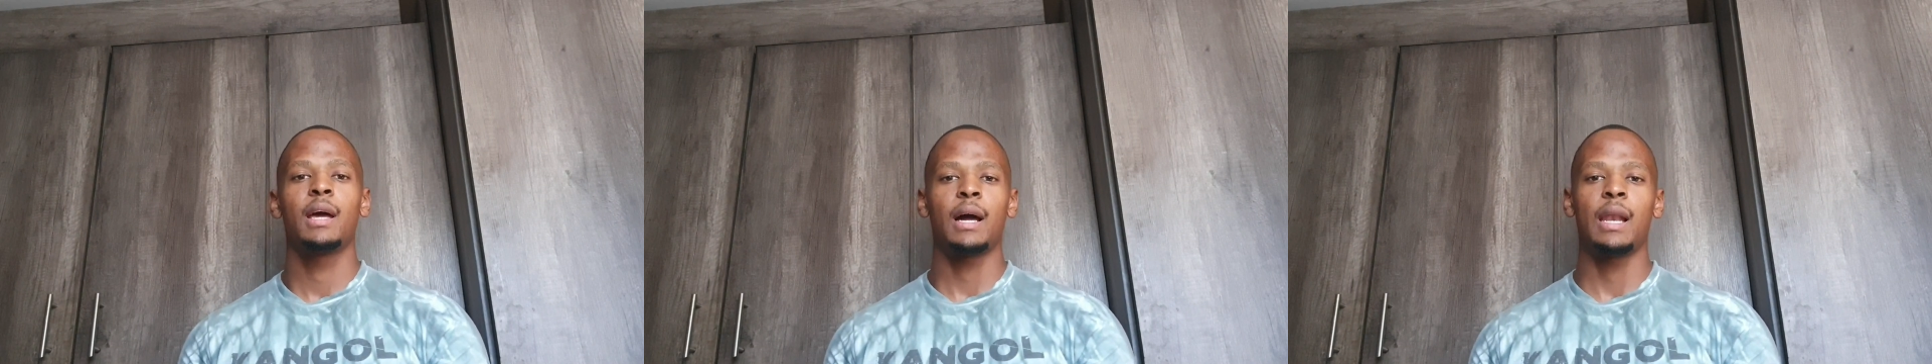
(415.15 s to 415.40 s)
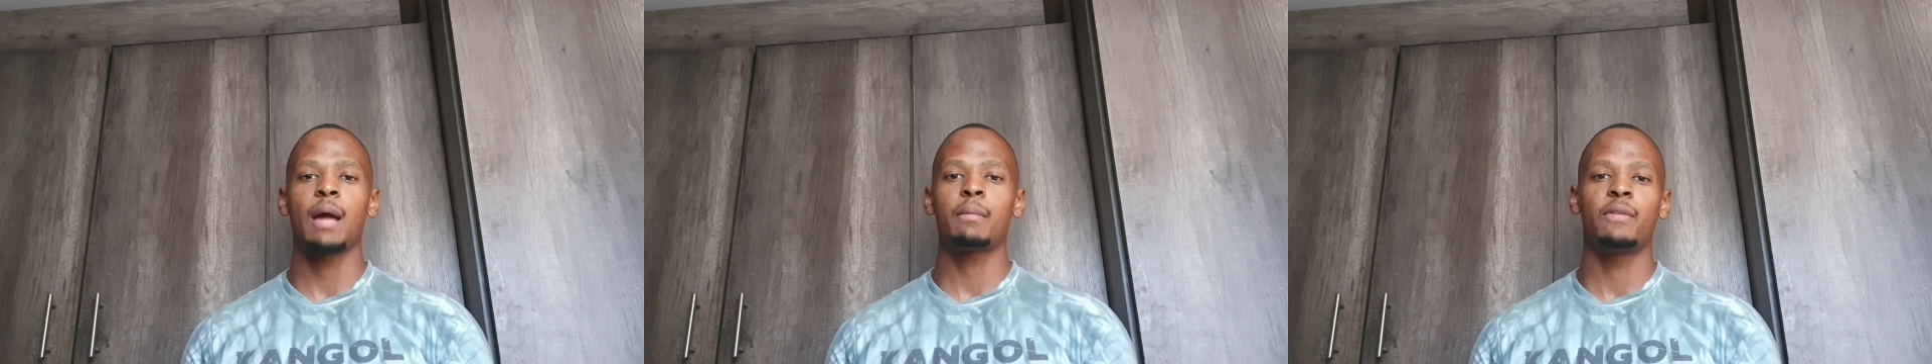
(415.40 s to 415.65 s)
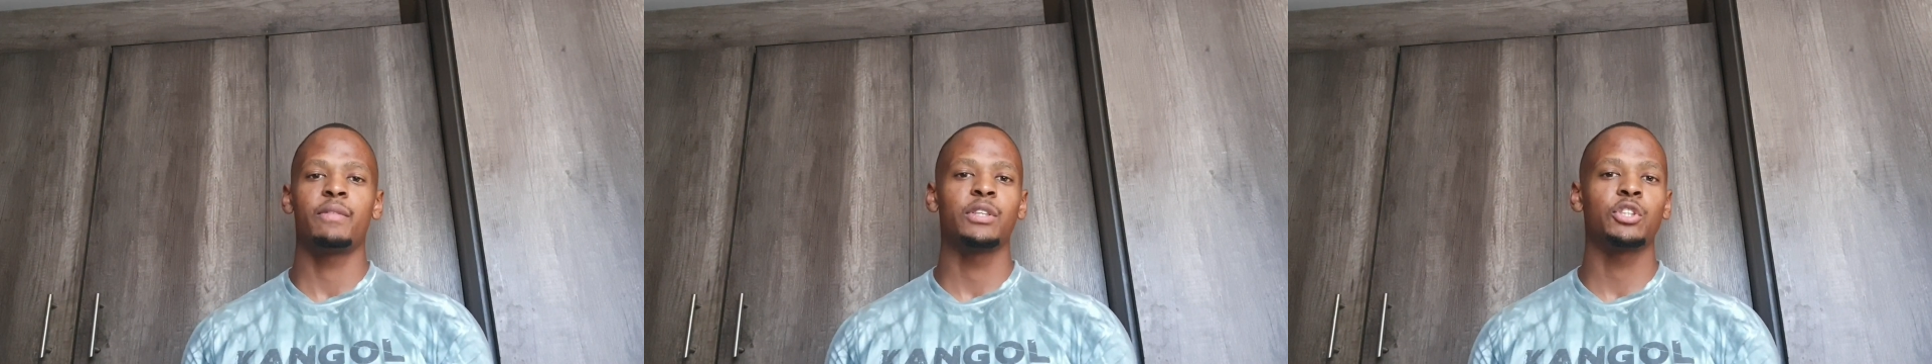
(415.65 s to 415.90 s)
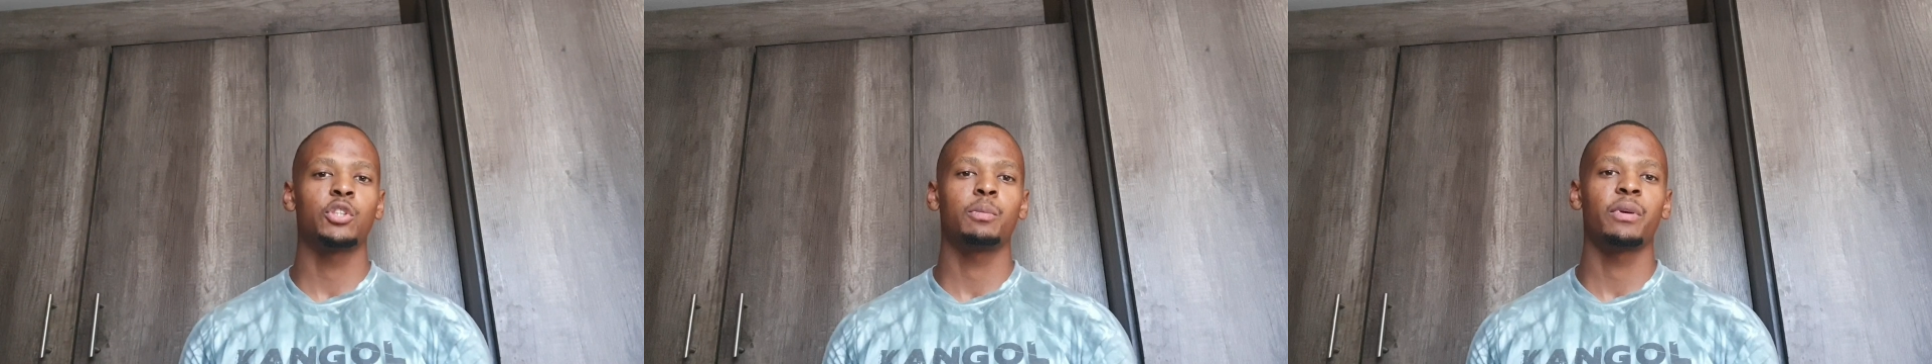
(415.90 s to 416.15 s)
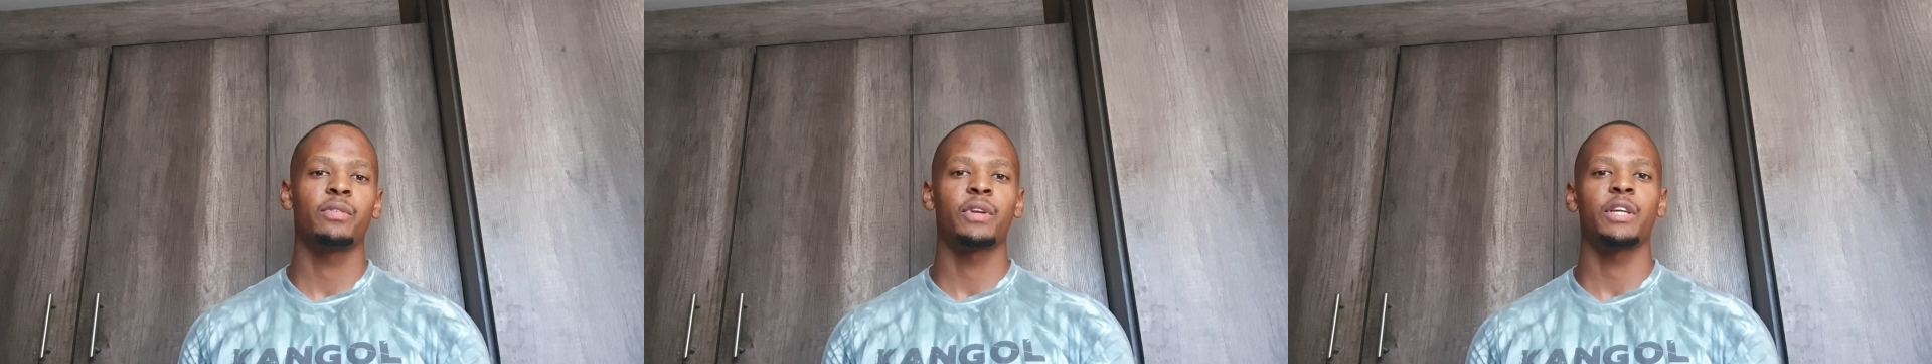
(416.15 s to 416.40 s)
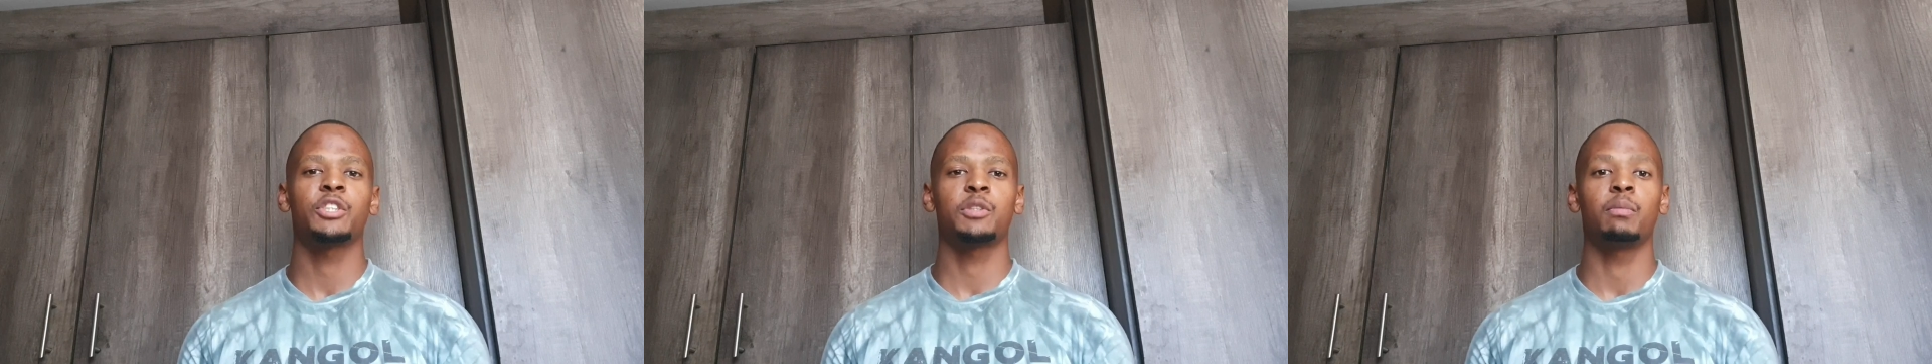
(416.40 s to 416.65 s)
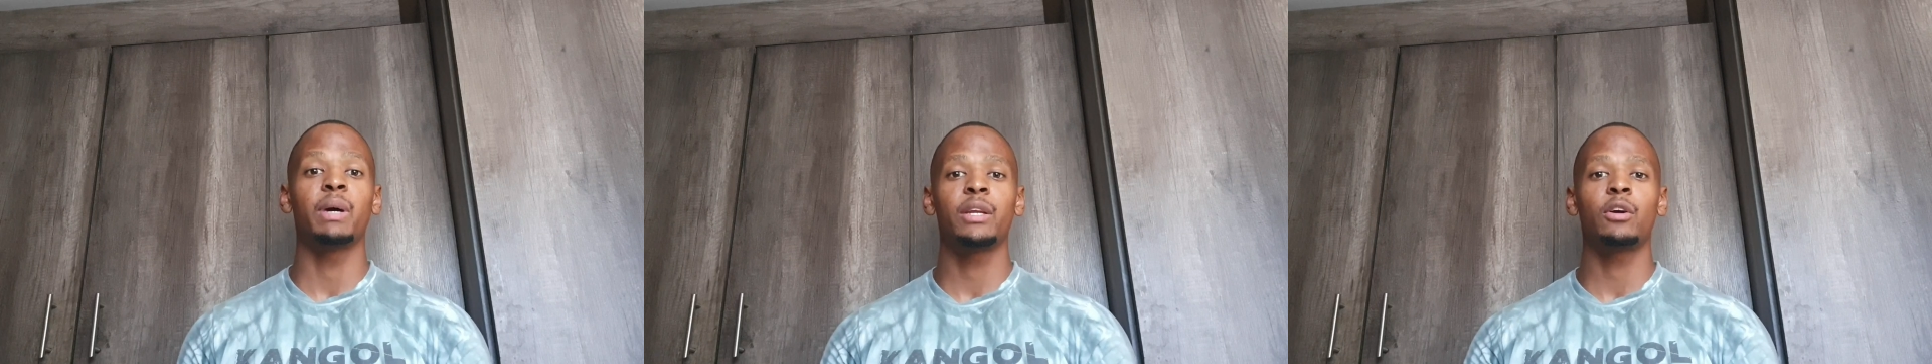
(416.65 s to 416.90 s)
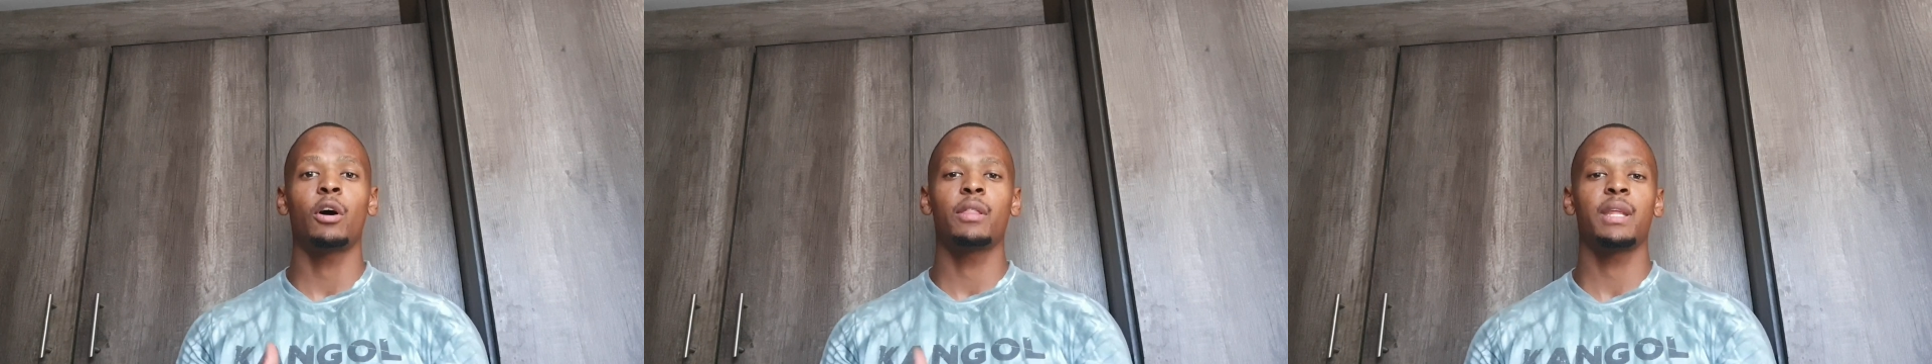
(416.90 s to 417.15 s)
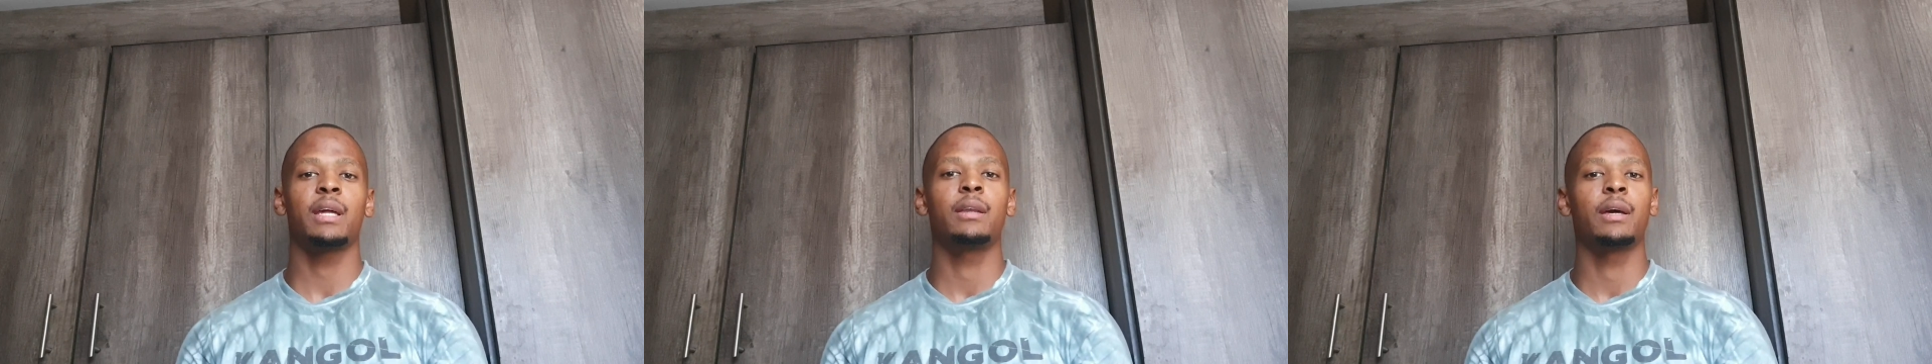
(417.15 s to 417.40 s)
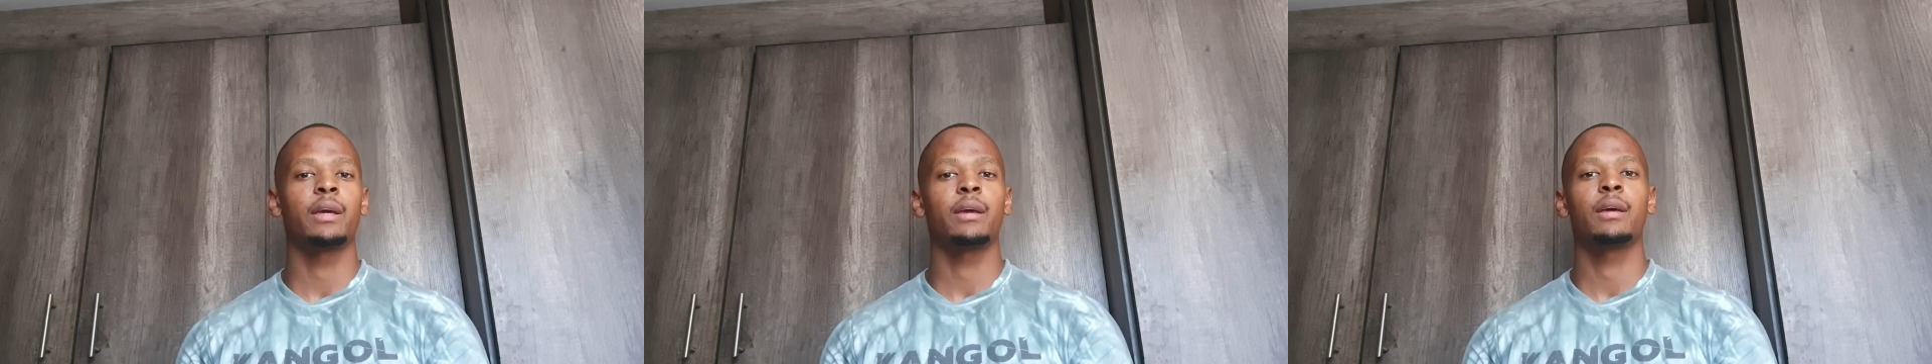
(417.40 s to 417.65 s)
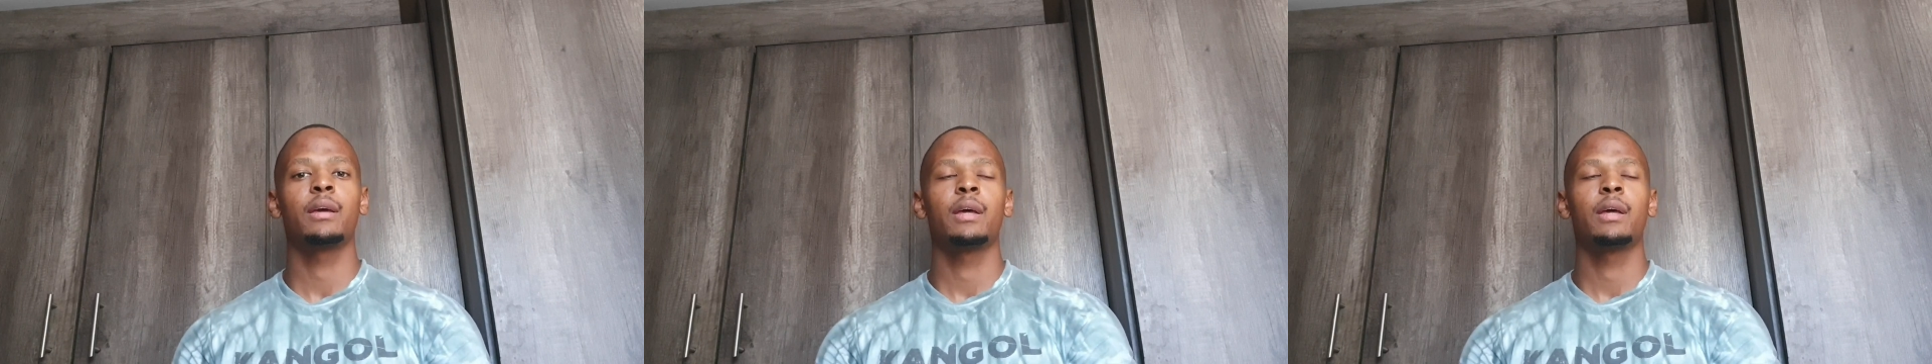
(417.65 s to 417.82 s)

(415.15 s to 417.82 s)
I like my veggies to be fresh, made on that day.